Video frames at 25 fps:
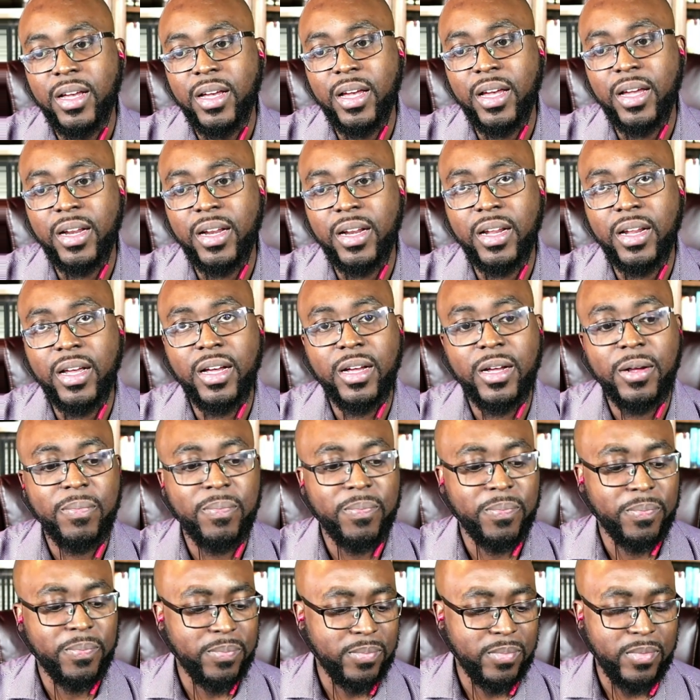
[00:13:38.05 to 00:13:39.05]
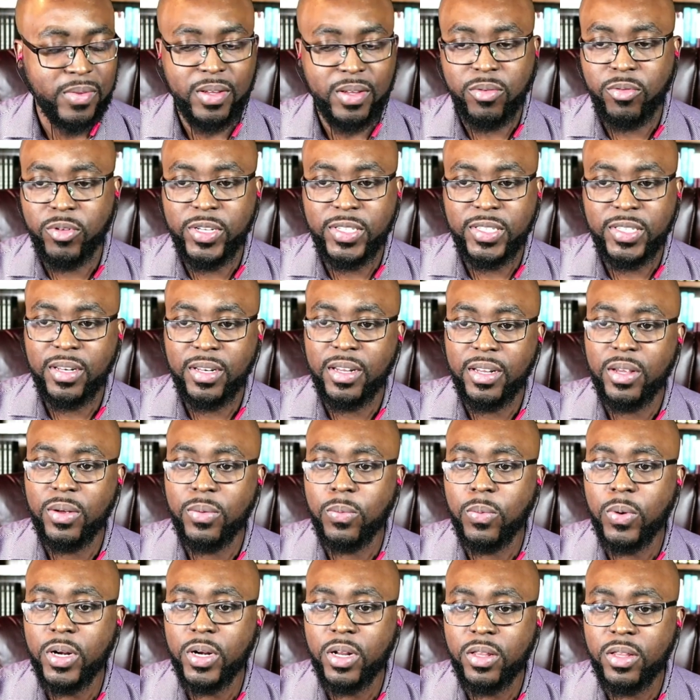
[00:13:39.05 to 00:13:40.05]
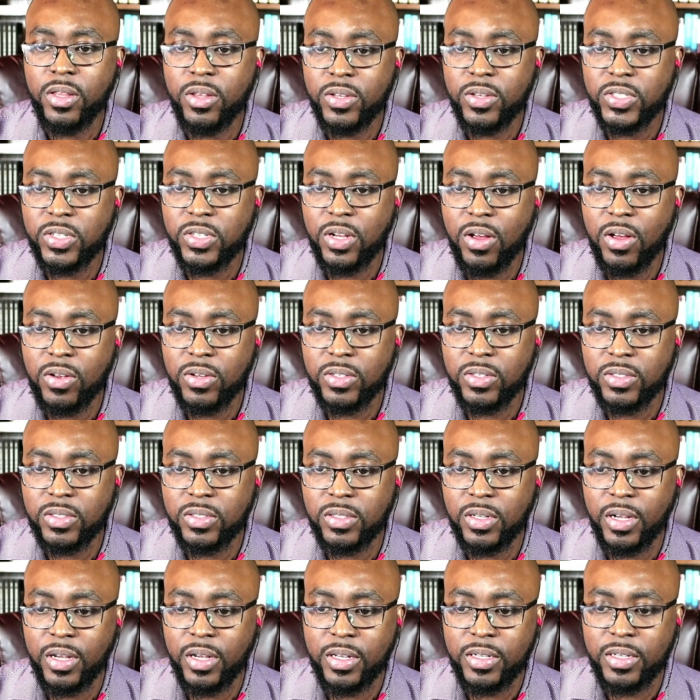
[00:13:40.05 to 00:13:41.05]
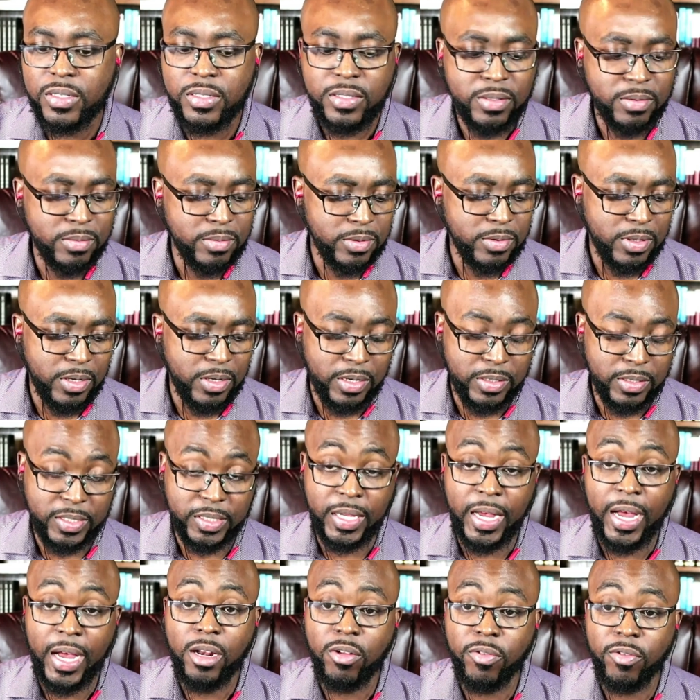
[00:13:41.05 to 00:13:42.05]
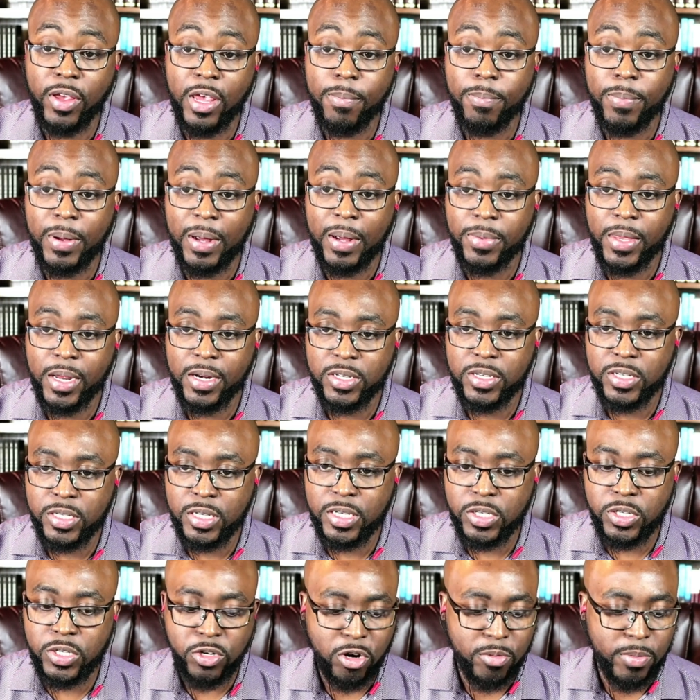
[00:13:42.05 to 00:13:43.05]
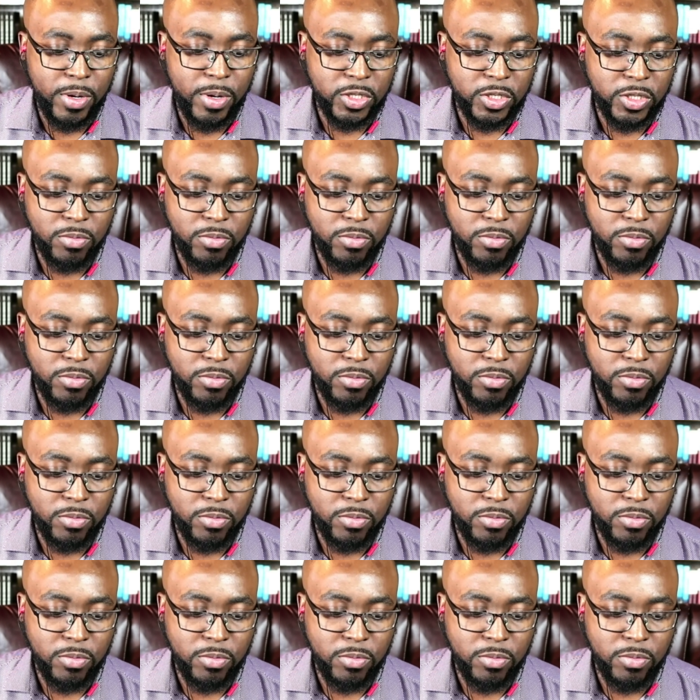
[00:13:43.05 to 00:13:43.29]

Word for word: And um, recently, one of the songs, uh, style of hip hop that is disturbing to